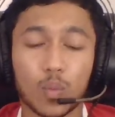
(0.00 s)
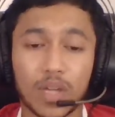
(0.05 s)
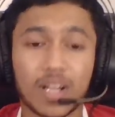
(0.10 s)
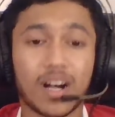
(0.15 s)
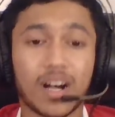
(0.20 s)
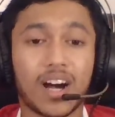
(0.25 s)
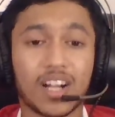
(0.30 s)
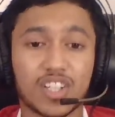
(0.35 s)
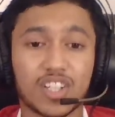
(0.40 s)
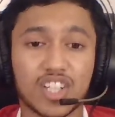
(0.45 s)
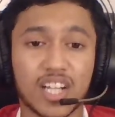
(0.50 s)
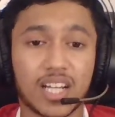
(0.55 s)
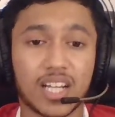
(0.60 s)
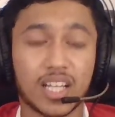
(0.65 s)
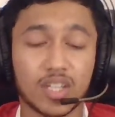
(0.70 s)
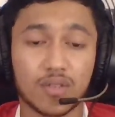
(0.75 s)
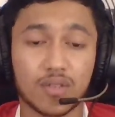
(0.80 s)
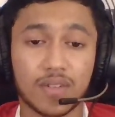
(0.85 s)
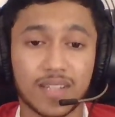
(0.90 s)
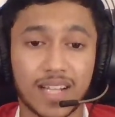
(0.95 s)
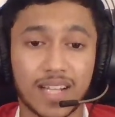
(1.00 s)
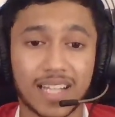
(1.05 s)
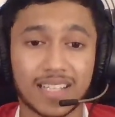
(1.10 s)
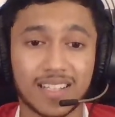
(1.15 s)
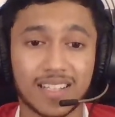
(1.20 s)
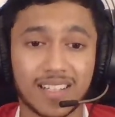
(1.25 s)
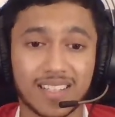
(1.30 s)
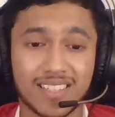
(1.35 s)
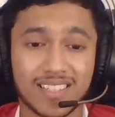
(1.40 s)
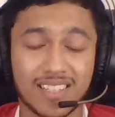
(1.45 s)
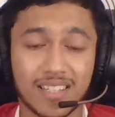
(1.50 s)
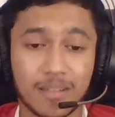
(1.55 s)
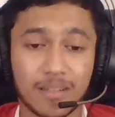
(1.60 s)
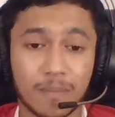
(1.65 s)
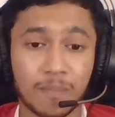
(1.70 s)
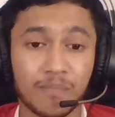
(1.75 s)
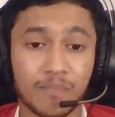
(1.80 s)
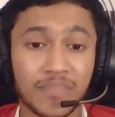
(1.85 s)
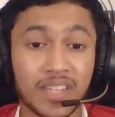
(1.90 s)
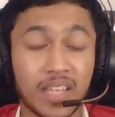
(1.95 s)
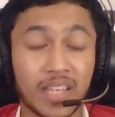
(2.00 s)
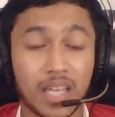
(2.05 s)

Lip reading: We can't challenge for titles yet.